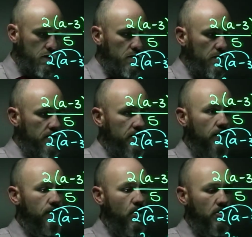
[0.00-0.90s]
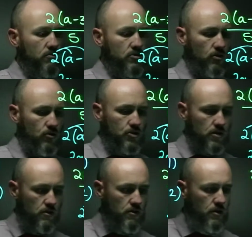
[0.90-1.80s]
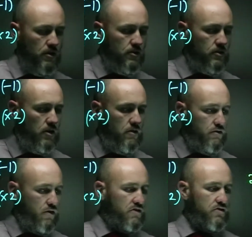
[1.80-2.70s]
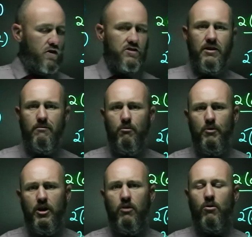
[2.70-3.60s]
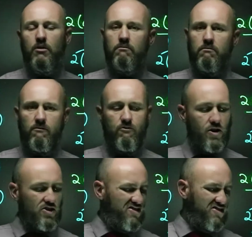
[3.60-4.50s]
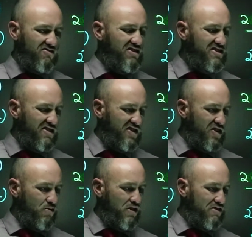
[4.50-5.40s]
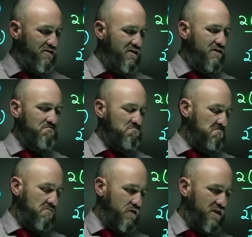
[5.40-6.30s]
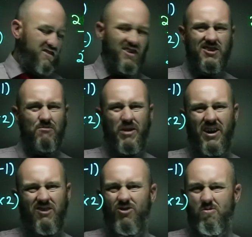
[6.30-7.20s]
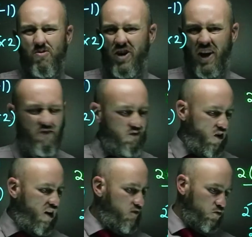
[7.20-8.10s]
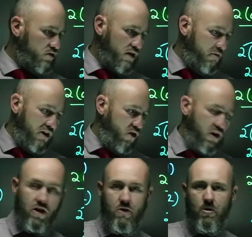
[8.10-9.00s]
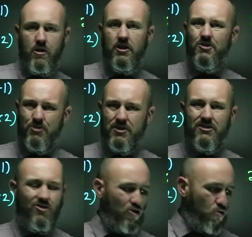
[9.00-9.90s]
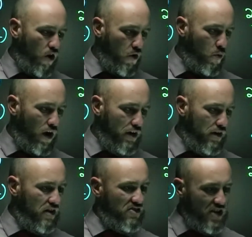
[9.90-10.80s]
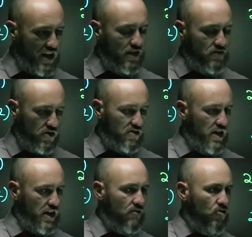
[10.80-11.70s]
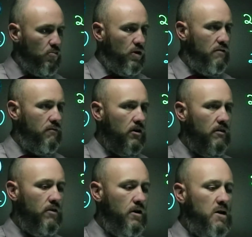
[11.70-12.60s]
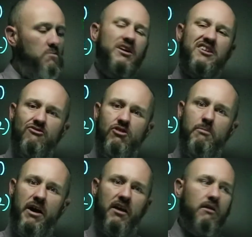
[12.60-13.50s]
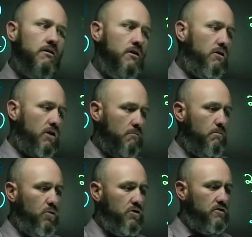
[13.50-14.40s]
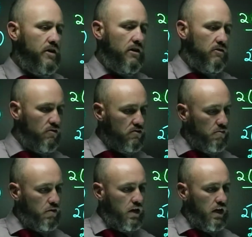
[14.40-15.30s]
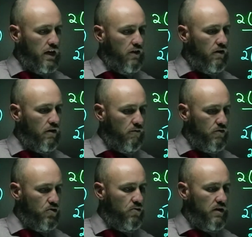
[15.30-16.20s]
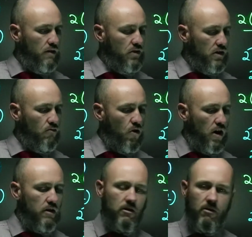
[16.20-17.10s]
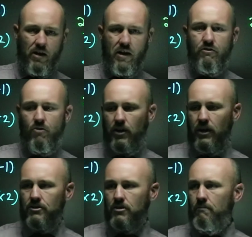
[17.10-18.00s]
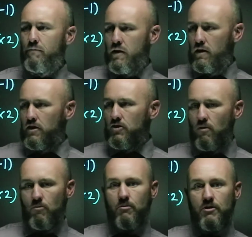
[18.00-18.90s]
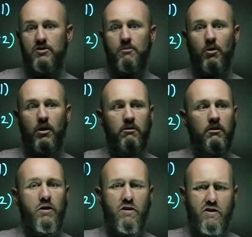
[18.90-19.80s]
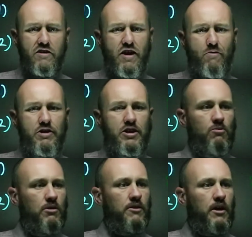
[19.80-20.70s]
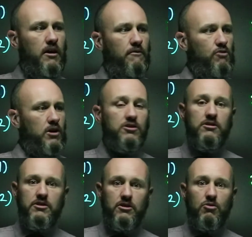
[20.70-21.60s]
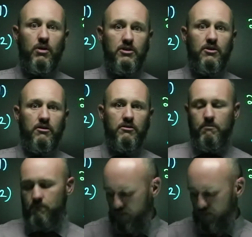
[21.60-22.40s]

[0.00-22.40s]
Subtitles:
And there's our final solution. So it's not as nice a number, but you know what? Fractions are easy to deal with. It's about 0.85 or something. I don't know what it is, but it's not quite 1. It's negative, so it's negative 0.85. But that doesn't really matter. I can build this down as long as I'm clear and I do everything right, and I'm going to have the right answer. This one was a bit simpler, and that's how we deal with fractions and equations.